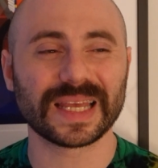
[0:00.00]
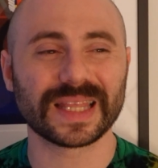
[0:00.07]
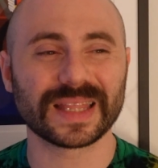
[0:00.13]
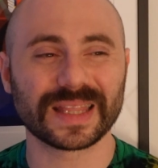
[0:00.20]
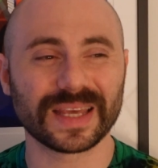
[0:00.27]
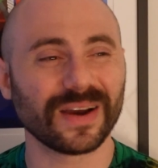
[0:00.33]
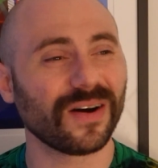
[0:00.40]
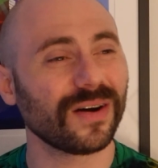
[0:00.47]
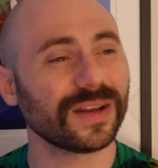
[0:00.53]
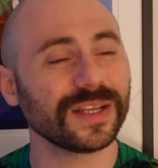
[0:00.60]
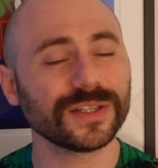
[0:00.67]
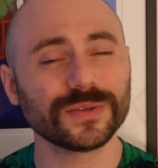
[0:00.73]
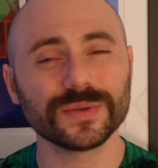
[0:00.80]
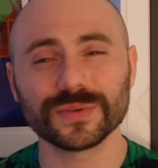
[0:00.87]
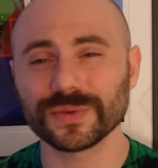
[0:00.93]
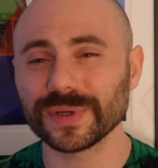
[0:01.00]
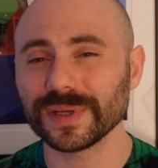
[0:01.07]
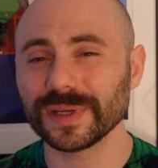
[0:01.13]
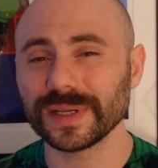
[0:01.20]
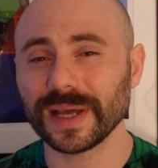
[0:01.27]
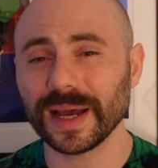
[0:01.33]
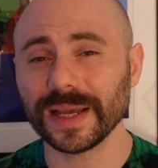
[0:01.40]
The audience was
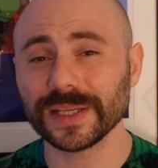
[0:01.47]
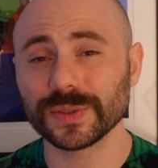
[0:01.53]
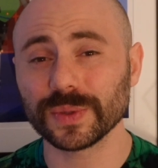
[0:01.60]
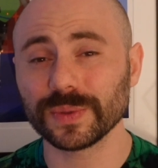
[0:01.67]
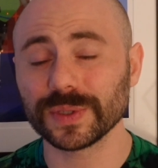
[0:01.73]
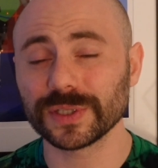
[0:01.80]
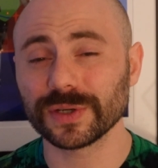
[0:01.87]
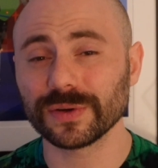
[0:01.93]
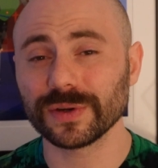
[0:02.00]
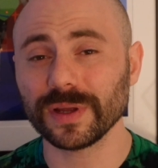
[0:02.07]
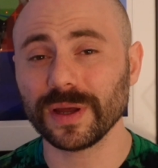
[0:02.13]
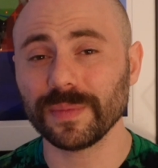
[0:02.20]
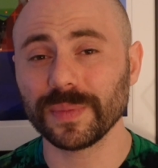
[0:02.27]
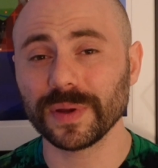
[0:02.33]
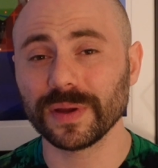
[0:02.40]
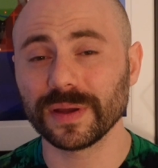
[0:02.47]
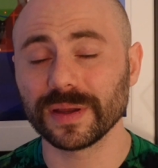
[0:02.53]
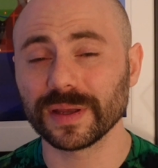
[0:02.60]
really nice when we showed up,